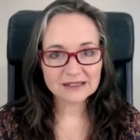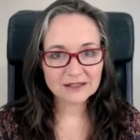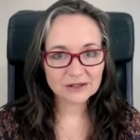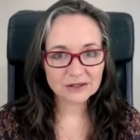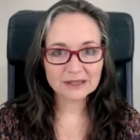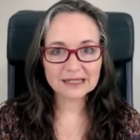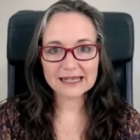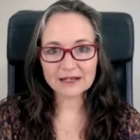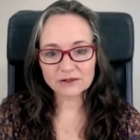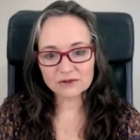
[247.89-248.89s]
to do it and
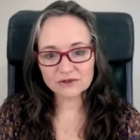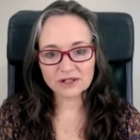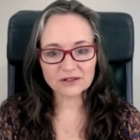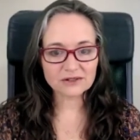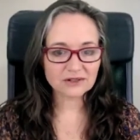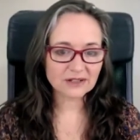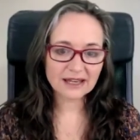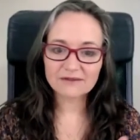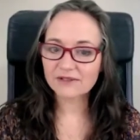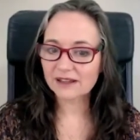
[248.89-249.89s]
how you judge
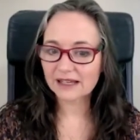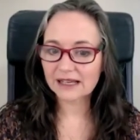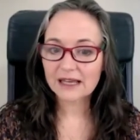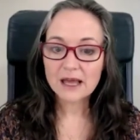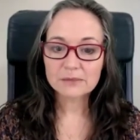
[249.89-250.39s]
everything.